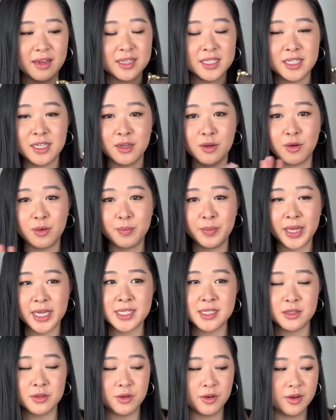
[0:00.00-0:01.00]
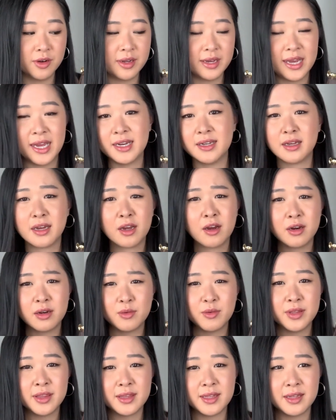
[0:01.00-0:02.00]
She placed an order and I got it
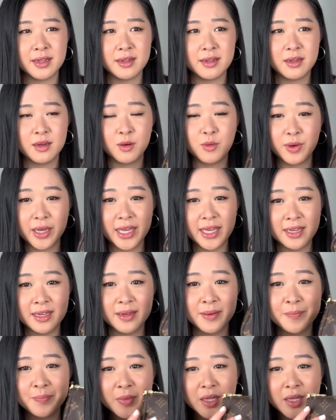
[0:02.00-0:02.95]
within a week.